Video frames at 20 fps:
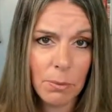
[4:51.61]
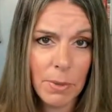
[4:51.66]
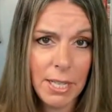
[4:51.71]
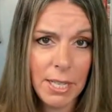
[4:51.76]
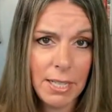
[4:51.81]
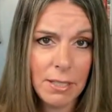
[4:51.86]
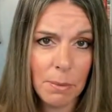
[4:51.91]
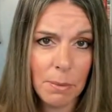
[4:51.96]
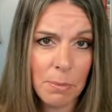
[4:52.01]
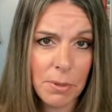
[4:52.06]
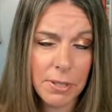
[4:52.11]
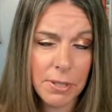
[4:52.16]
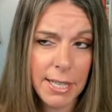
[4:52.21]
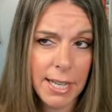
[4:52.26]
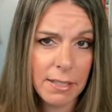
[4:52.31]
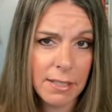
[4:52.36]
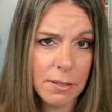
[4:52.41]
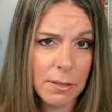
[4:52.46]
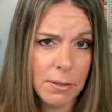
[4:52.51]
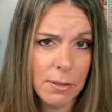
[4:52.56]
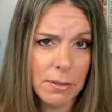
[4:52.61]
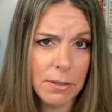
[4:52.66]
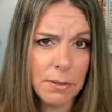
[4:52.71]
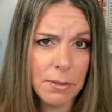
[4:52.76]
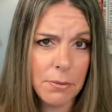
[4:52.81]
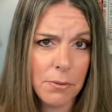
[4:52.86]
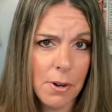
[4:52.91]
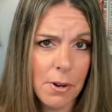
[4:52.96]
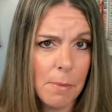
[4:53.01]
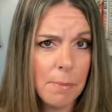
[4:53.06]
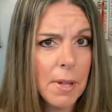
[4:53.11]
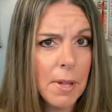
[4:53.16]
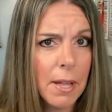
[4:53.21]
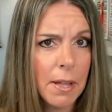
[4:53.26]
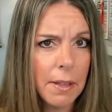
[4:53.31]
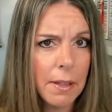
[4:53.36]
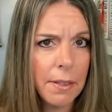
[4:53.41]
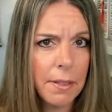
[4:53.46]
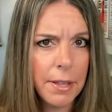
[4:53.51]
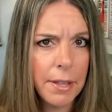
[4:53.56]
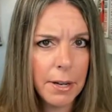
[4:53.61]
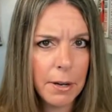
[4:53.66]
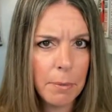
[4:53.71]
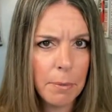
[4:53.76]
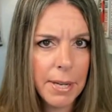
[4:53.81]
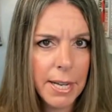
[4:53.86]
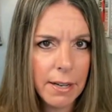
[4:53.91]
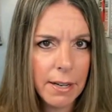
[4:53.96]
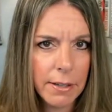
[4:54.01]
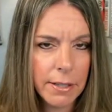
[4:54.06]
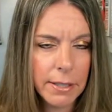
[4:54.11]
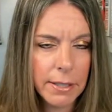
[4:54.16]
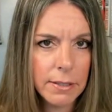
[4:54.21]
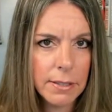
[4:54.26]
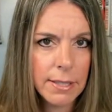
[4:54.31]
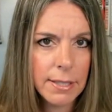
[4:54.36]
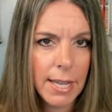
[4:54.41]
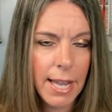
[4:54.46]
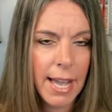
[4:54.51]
we need to protect students from their parents